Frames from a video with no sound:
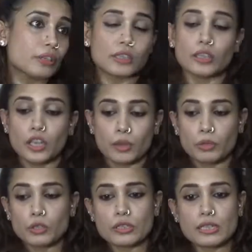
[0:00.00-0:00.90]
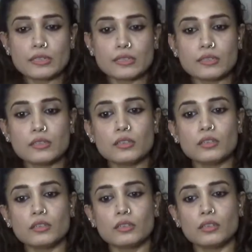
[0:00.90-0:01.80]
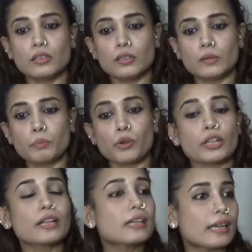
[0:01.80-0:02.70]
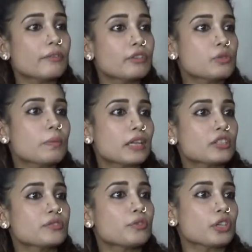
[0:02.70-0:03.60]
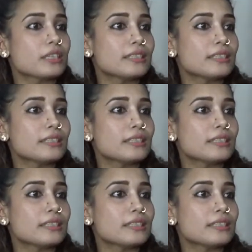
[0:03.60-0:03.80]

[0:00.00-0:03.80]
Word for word: everything because it's the uh, product line which matters for